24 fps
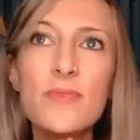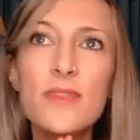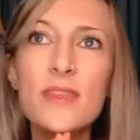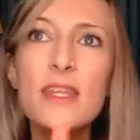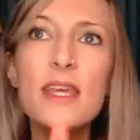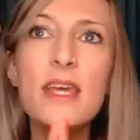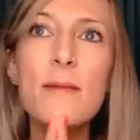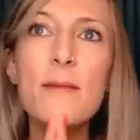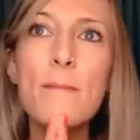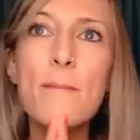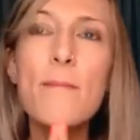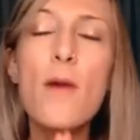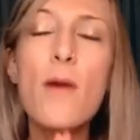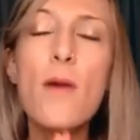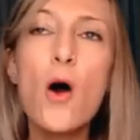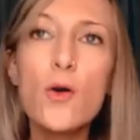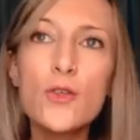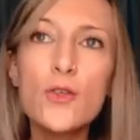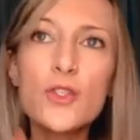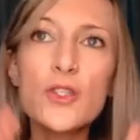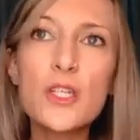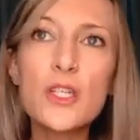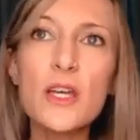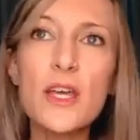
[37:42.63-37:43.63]
the
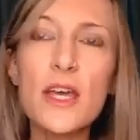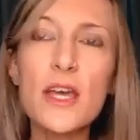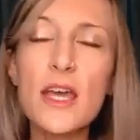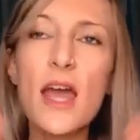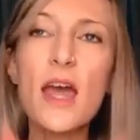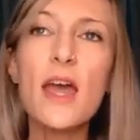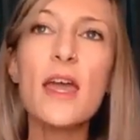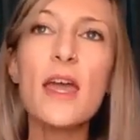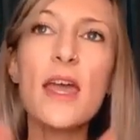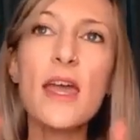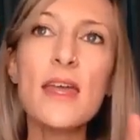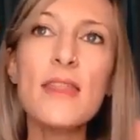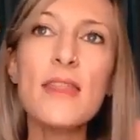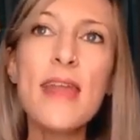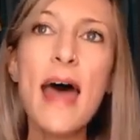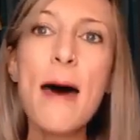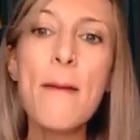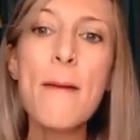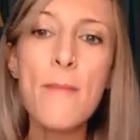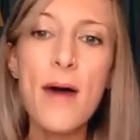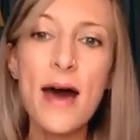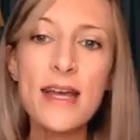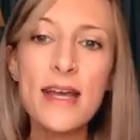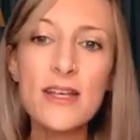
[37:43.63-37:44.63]
most, in
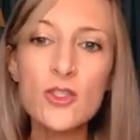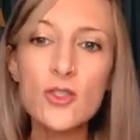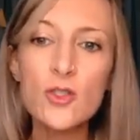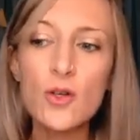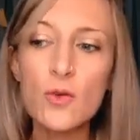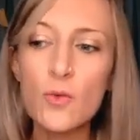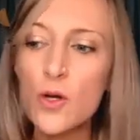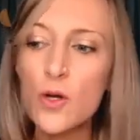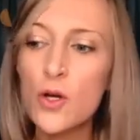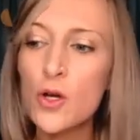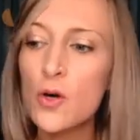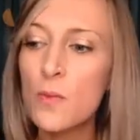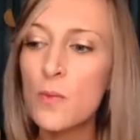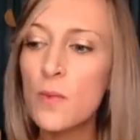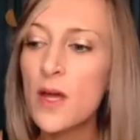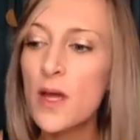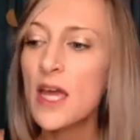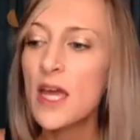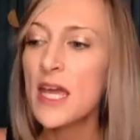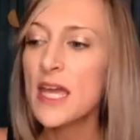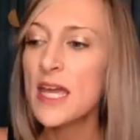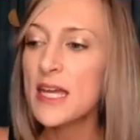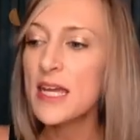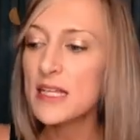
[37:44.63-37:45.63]
that Mysore room,
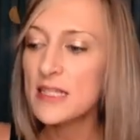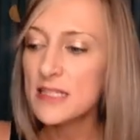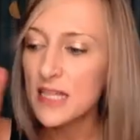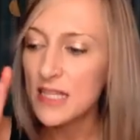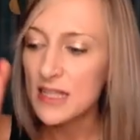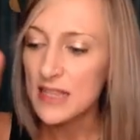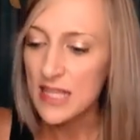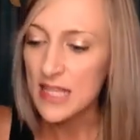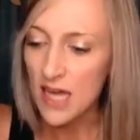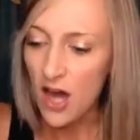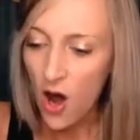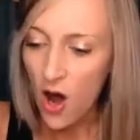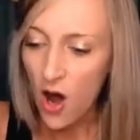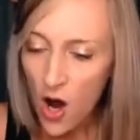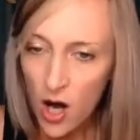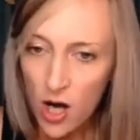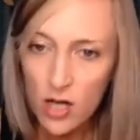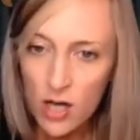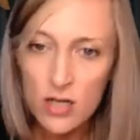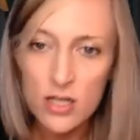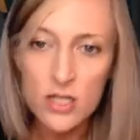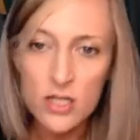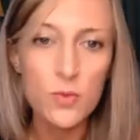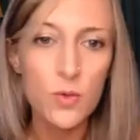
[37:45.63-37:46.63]
he is like the
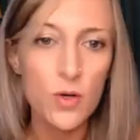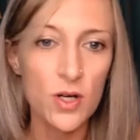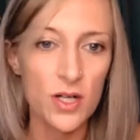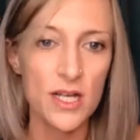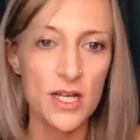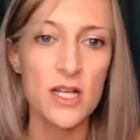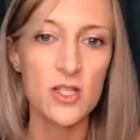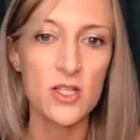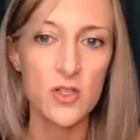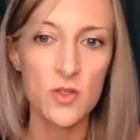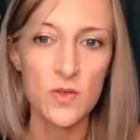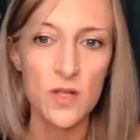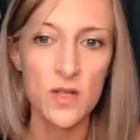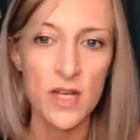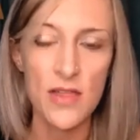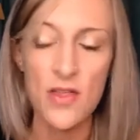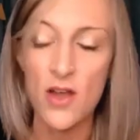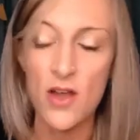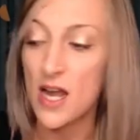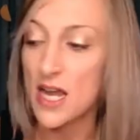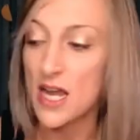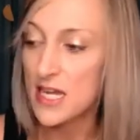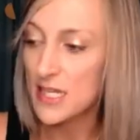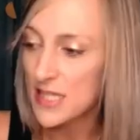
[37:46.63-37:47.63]
hardest working student in
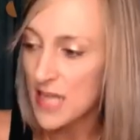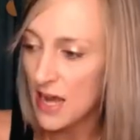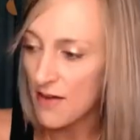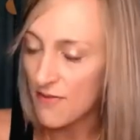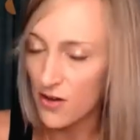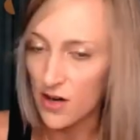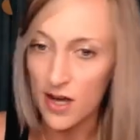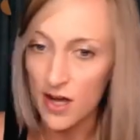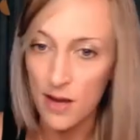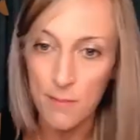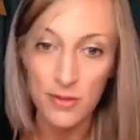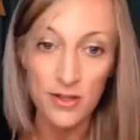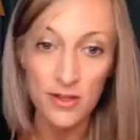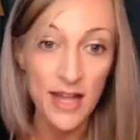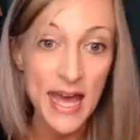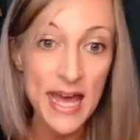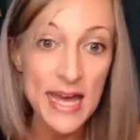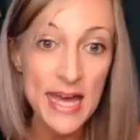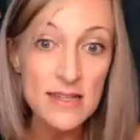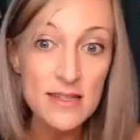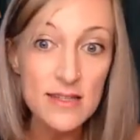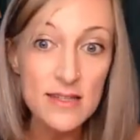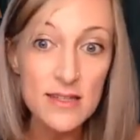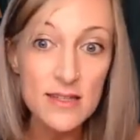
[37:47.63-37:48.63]
there. He never
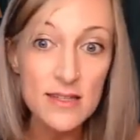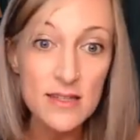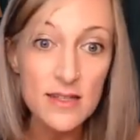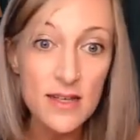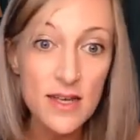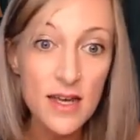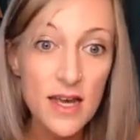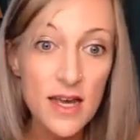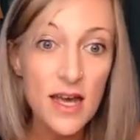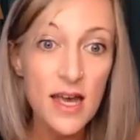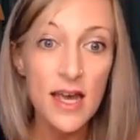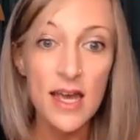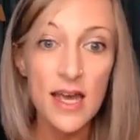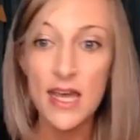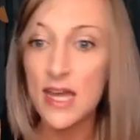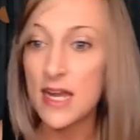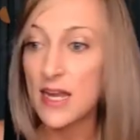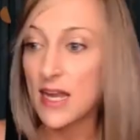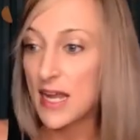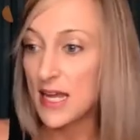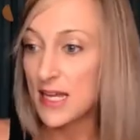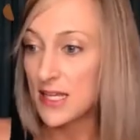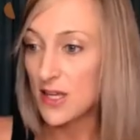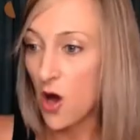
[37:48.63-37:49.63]
complains.
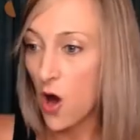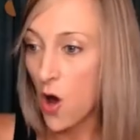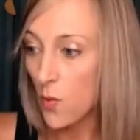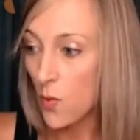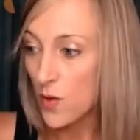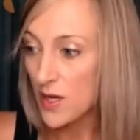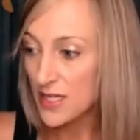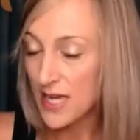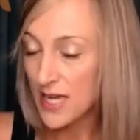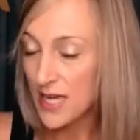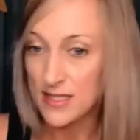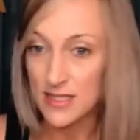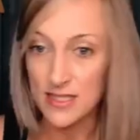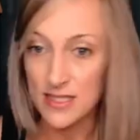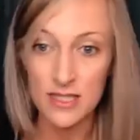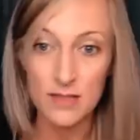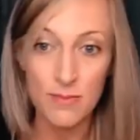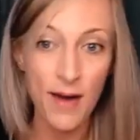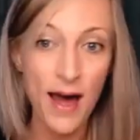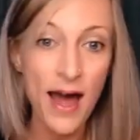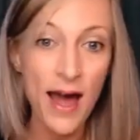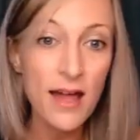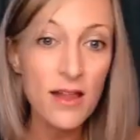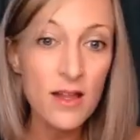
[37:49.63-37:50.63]
He always has a
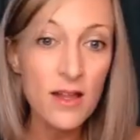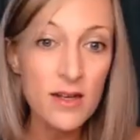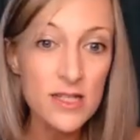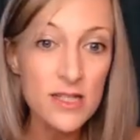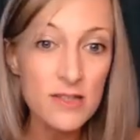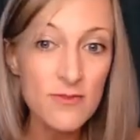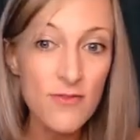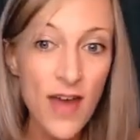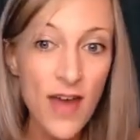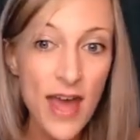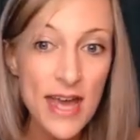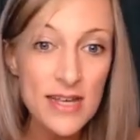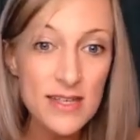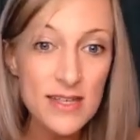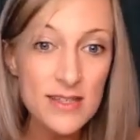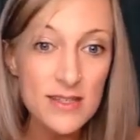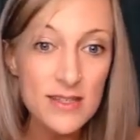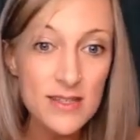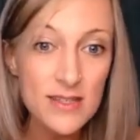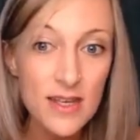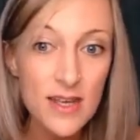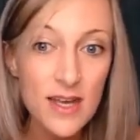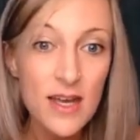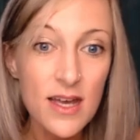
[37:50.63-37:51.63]
smile on his
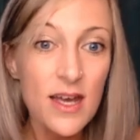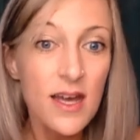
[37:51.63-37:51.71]
face.